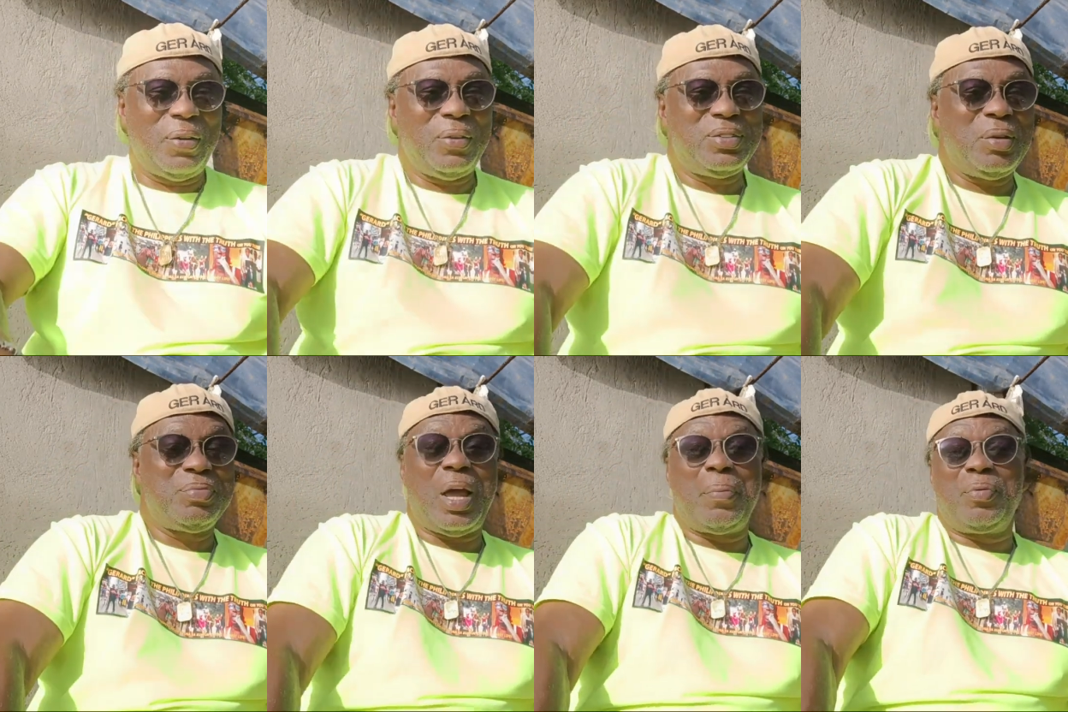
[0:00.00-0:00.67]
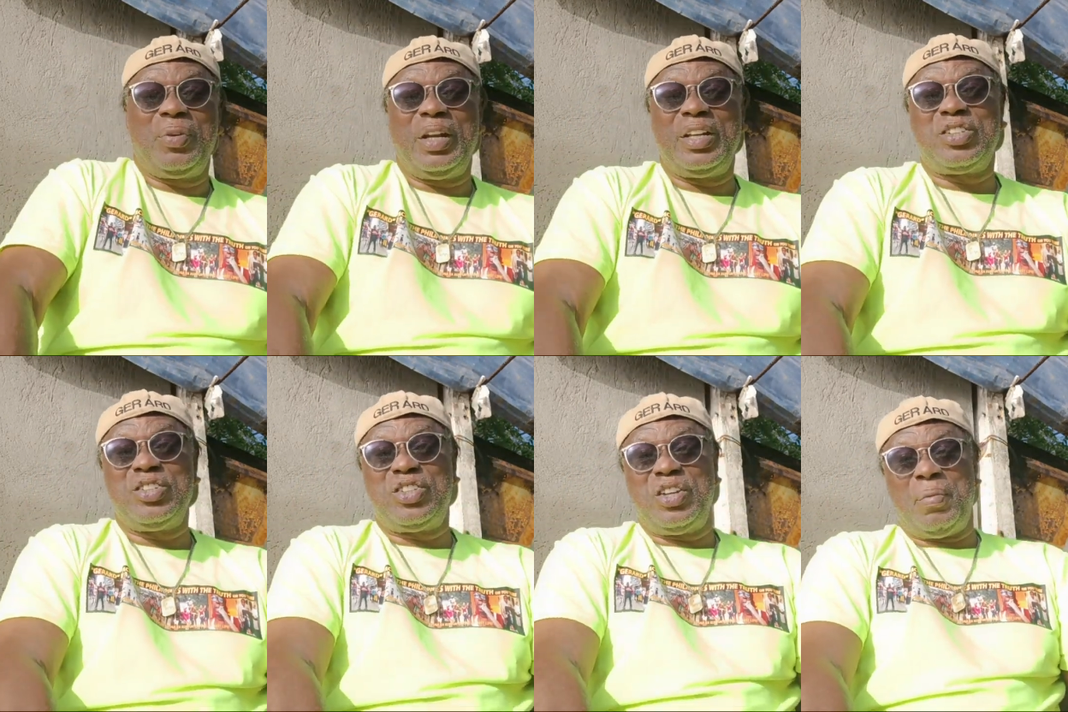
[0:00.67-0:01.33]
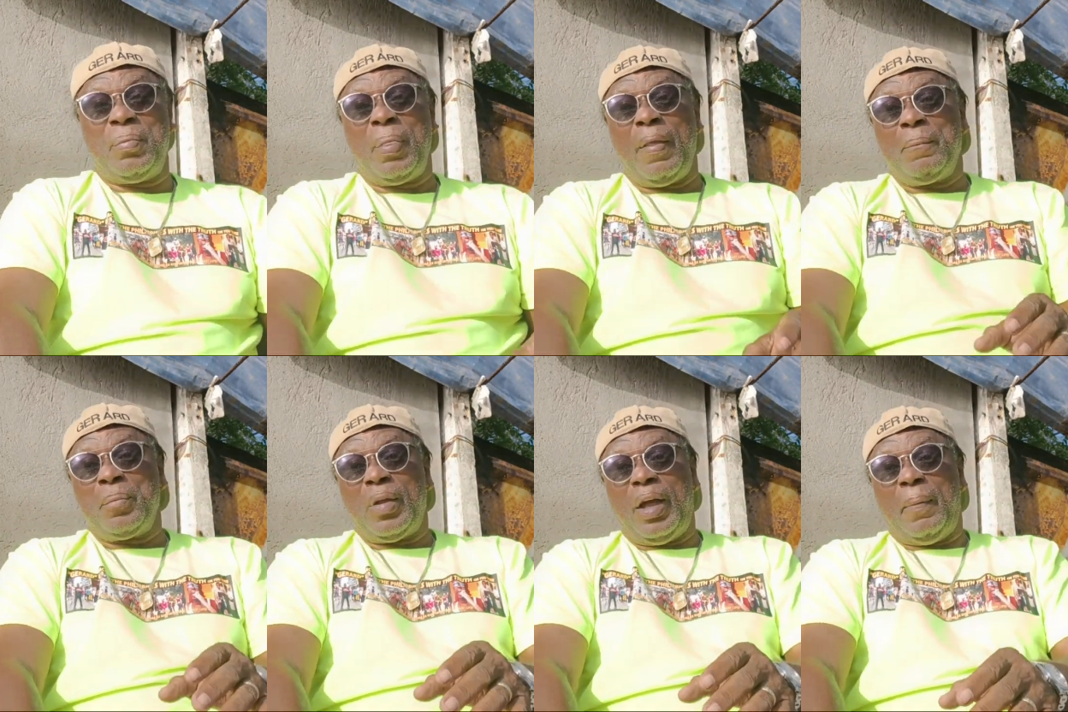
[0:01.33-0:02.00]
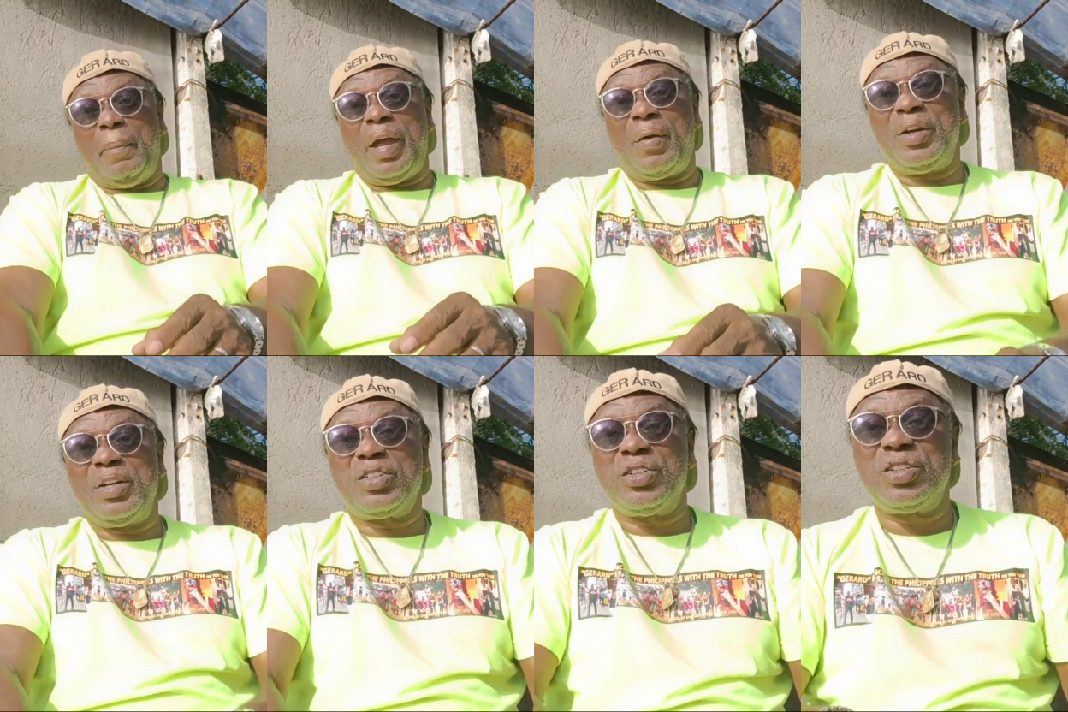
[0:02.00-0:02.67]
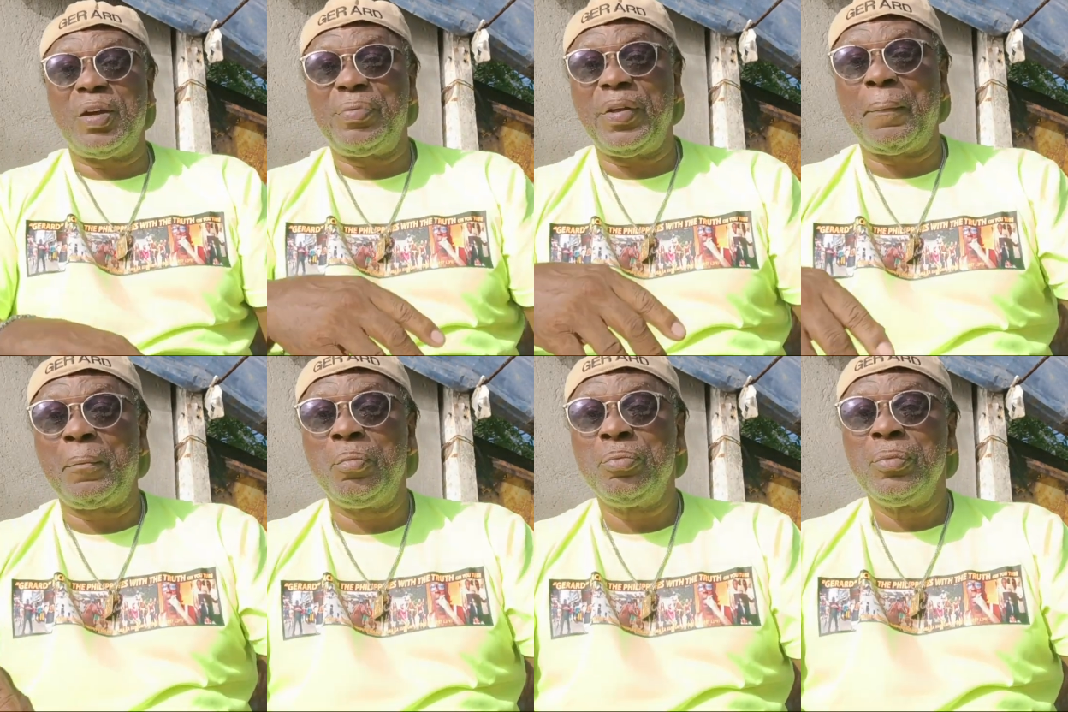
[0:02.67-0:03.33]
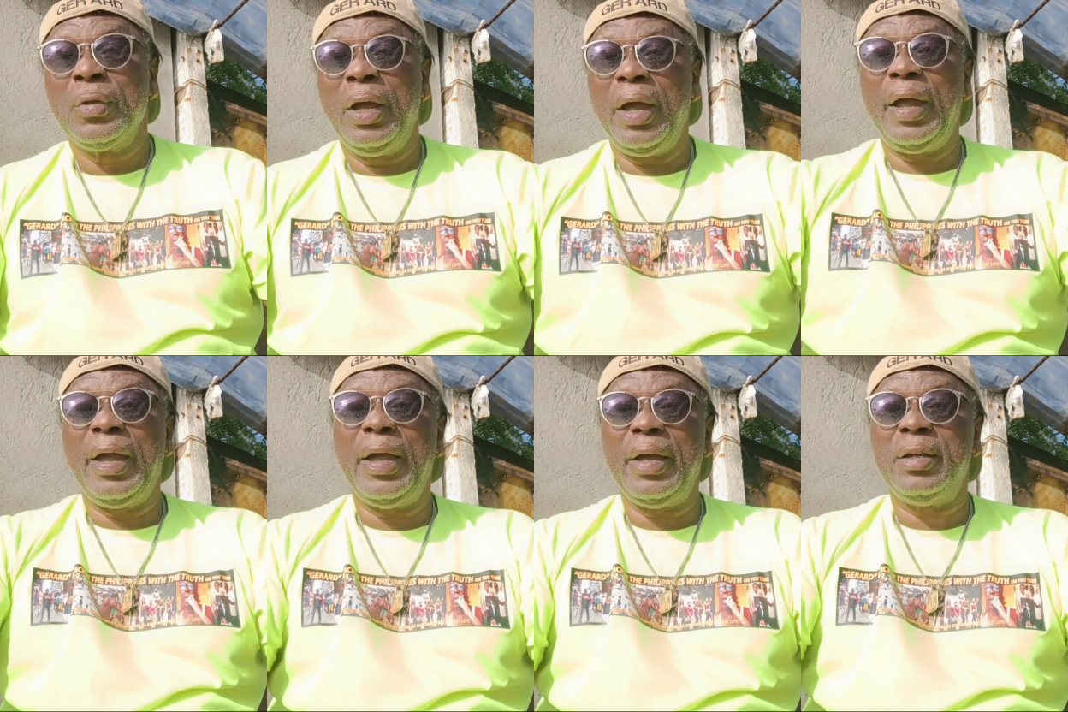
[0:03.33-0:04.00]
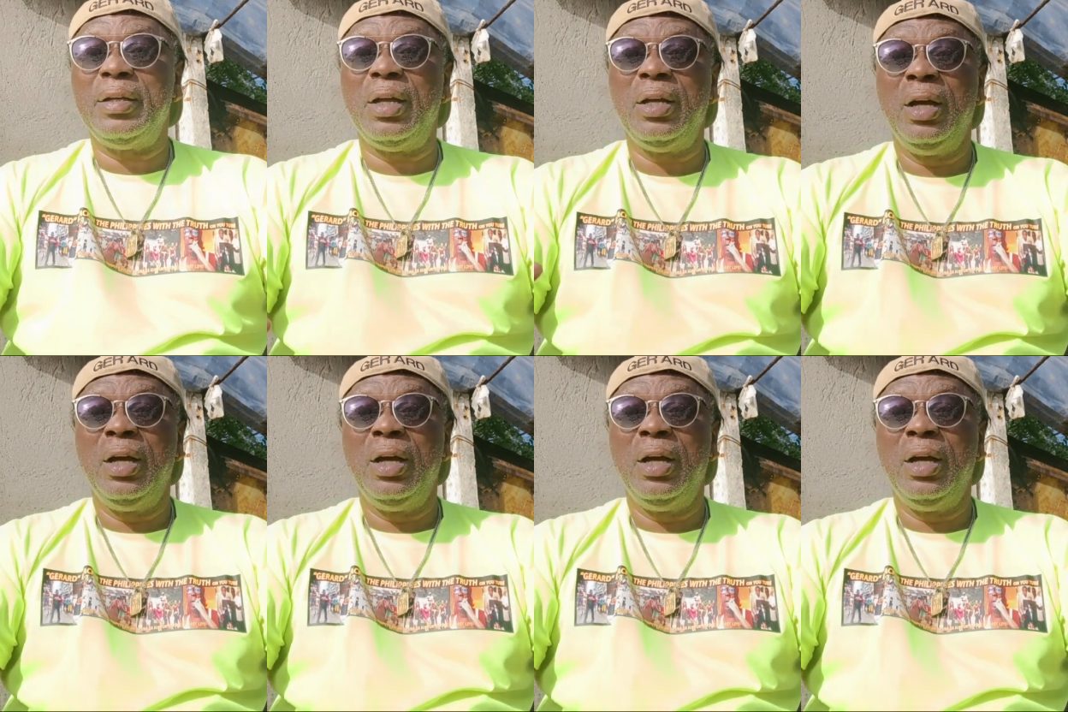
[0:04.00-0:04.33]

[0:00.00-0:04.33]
some type of relationship. a marriage or something, and